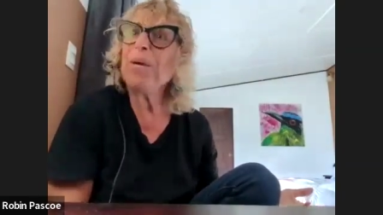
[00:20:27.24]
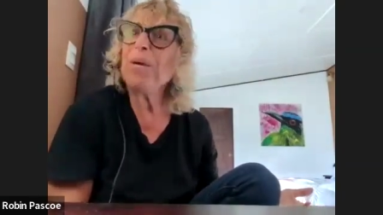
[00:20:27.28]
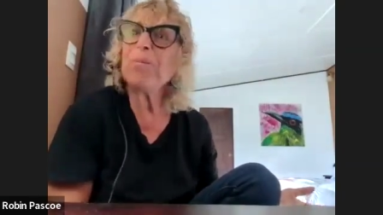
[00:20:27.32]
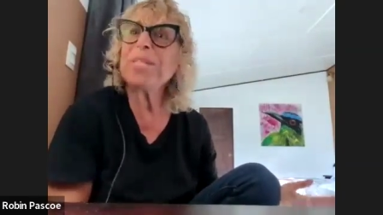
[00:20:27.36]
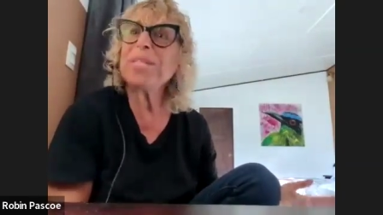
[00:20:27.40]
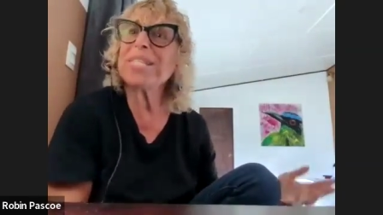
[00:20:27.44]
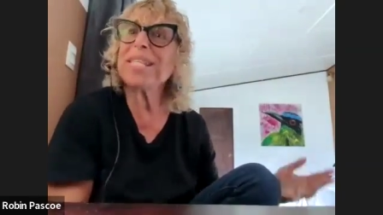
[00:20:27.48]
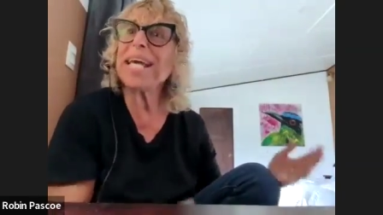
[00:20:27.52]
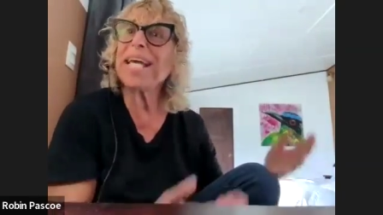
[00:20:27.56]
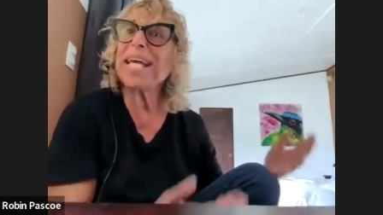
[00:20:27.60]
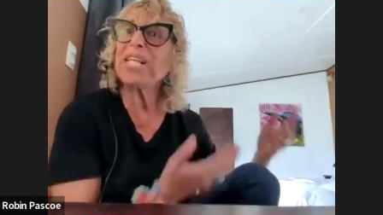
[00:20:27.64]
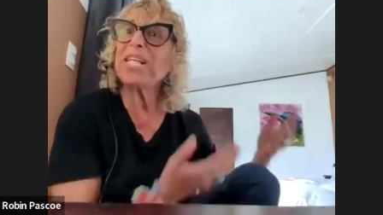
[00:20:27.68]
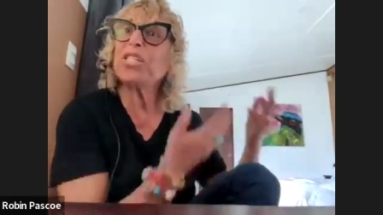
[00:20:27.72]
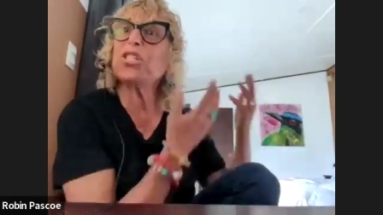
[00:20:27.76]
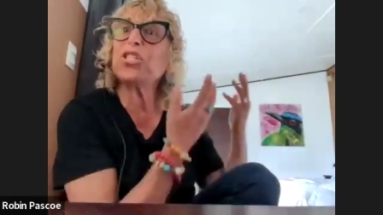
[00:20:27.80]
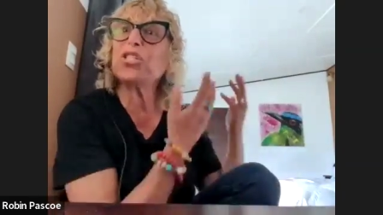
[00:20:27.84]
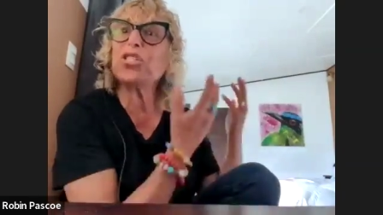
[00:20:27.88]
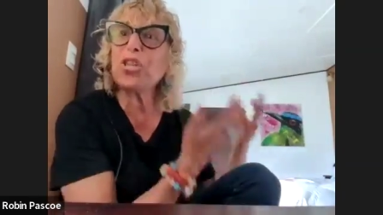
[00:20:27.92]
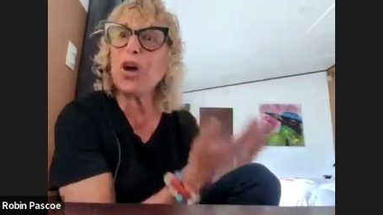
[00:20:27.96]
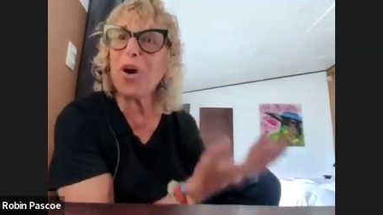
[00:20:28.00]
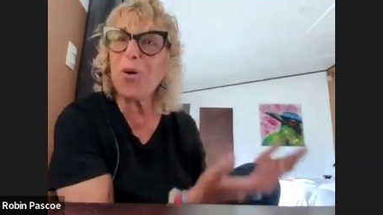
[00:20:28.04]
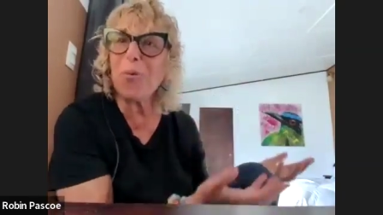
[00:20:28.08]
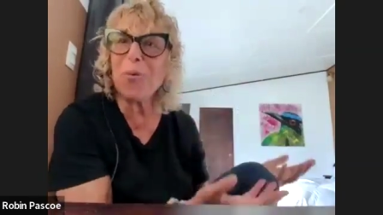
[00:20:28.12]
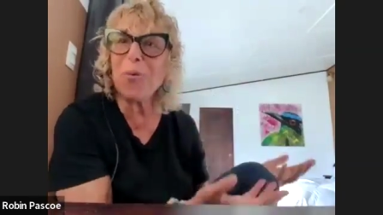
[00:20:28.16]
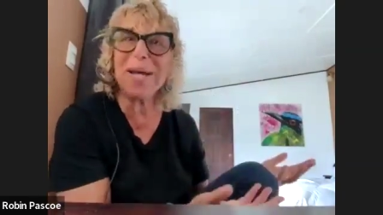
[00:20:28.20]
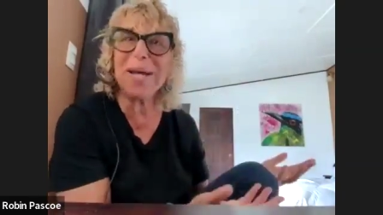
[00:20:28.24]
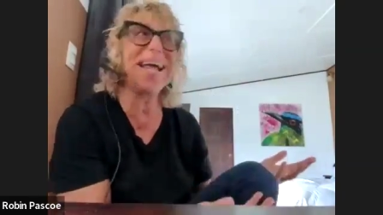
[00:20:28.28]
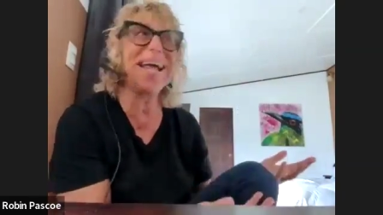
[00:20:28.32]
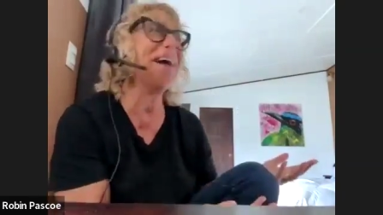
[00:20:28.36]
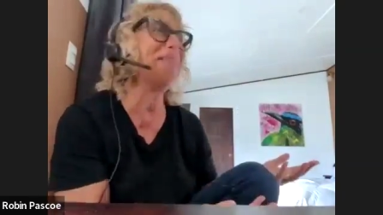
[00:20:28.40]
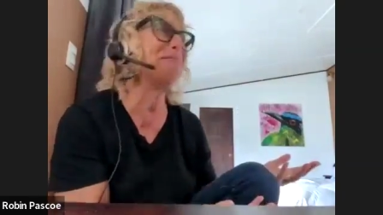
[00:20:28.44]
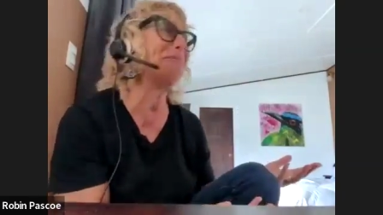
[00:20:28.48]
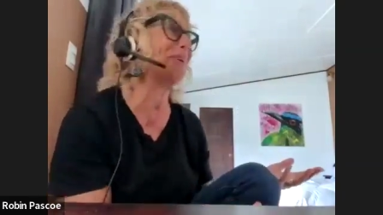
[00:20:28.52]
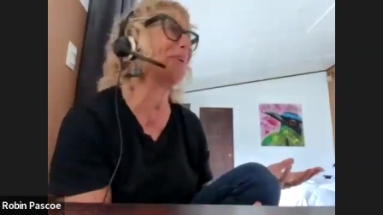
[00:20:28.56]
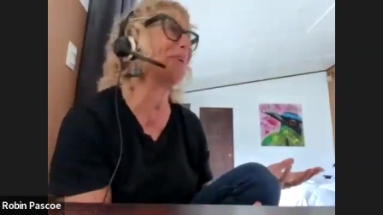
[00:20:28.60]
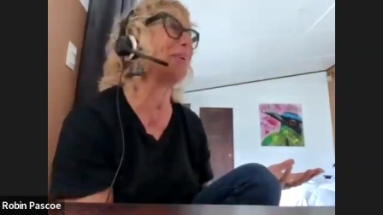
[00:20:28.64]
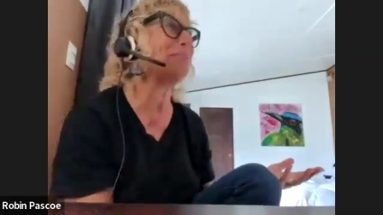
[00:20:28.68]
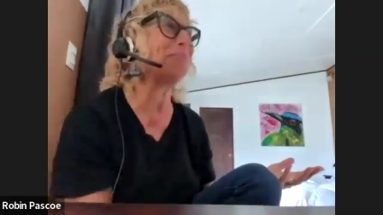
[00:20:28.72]
was like so
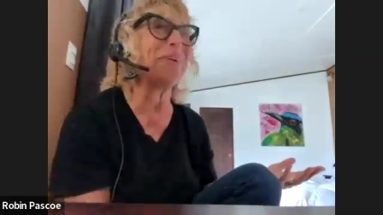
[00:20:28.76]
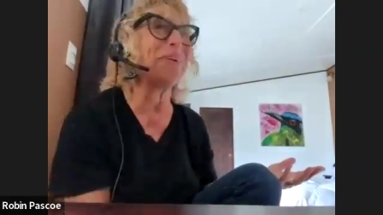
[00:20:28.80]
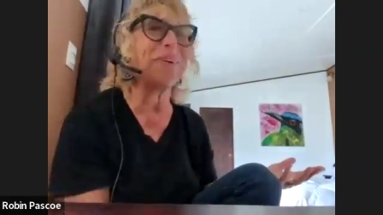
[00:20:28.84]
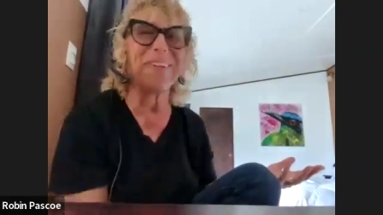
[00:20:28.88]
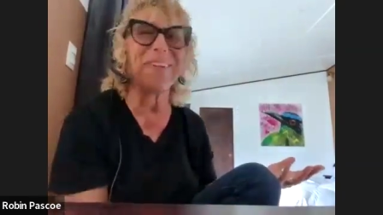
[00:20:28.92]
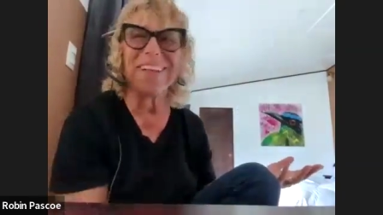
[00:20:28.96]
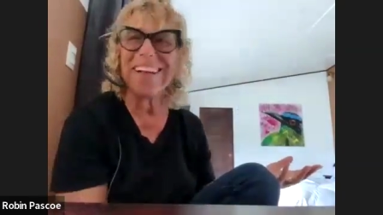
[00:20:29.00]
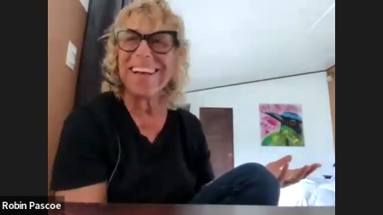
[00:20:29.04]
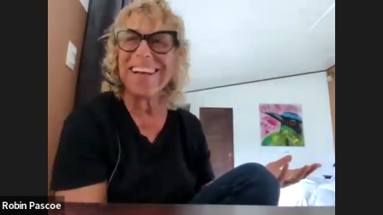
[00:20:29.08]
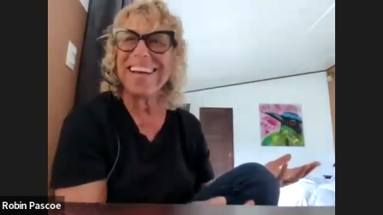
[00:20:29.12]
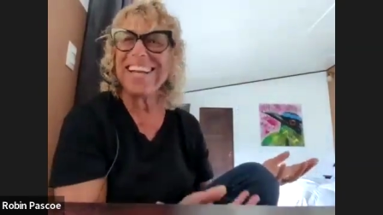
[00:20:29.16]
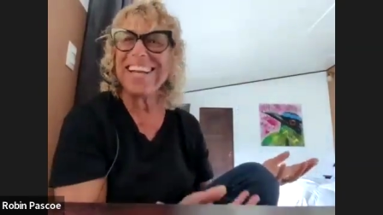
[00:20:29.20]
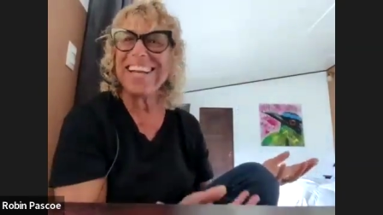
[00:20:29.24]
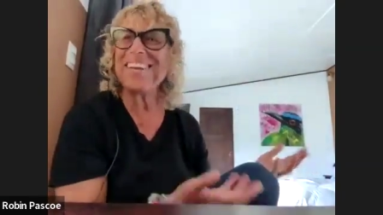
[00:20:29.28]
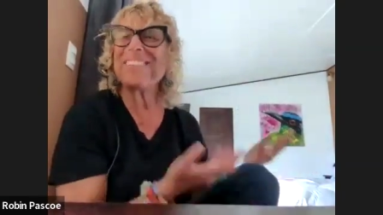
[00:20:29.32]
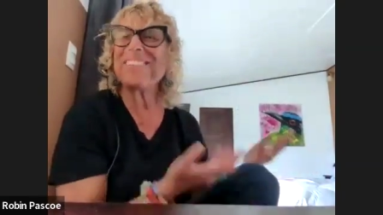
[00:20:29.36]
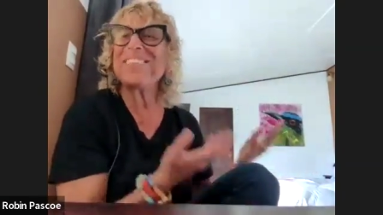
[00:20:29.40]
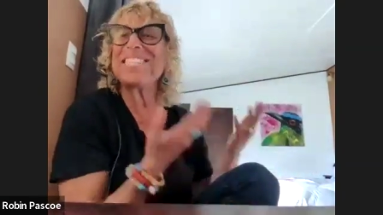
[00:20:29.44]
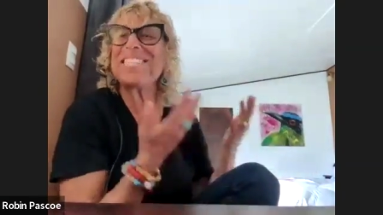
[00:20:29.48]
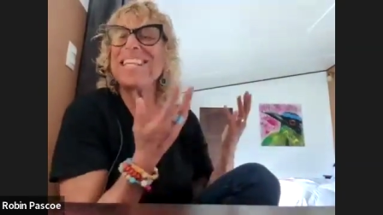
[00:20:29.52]
inevitable. It was,